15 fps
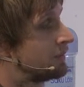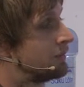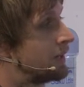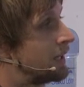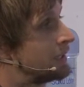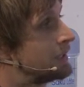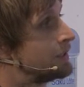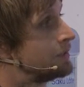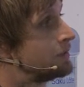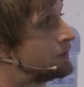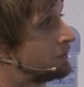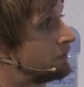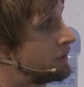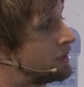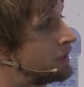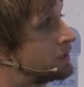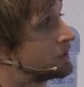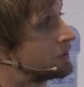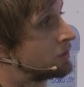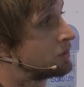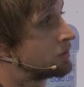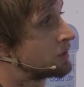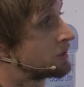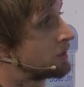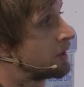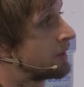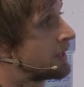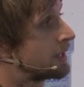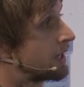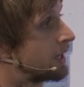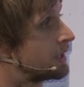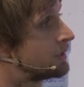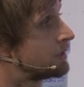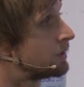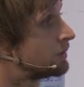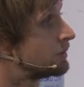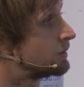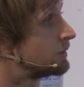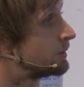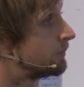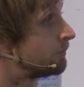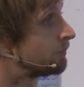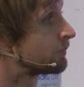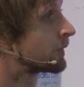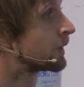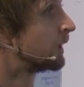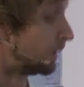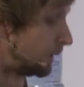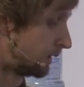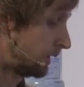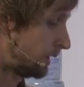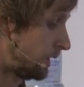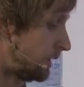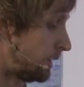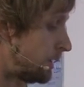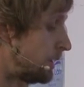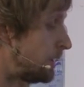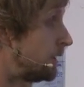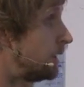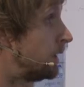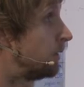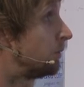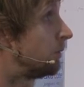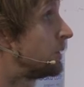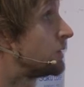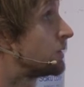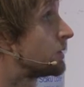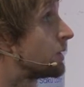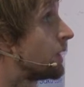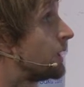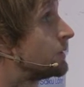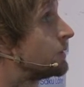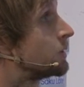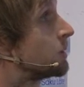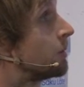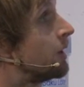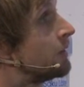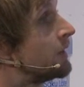values for the storage that they can use. Uh, which I talk about in